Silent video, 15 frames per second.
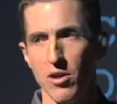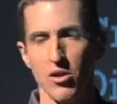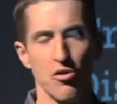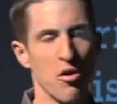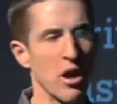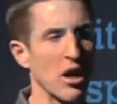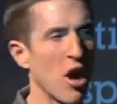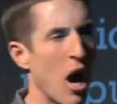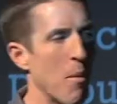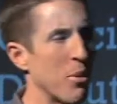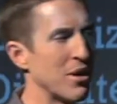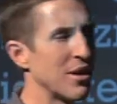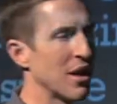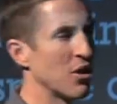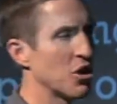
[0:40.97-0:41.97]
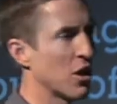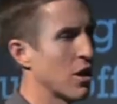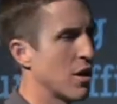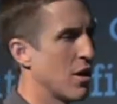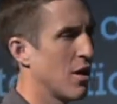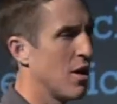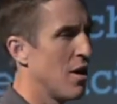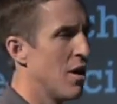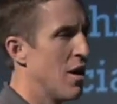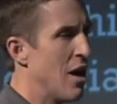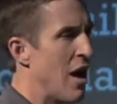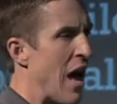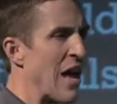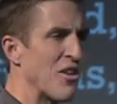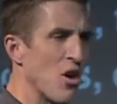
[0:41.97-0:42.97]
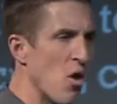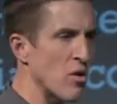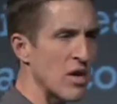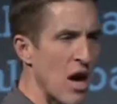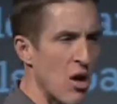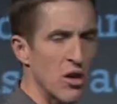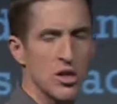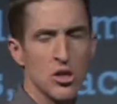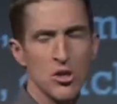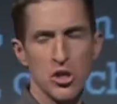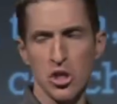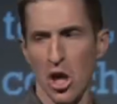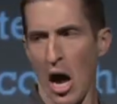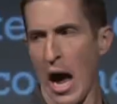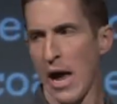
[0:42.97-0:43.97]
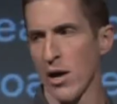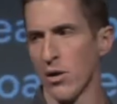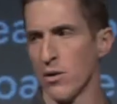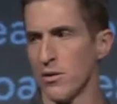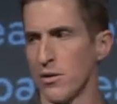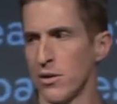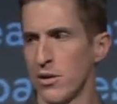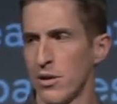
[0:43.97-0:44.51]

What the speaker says: during competition. And don't yell at your child,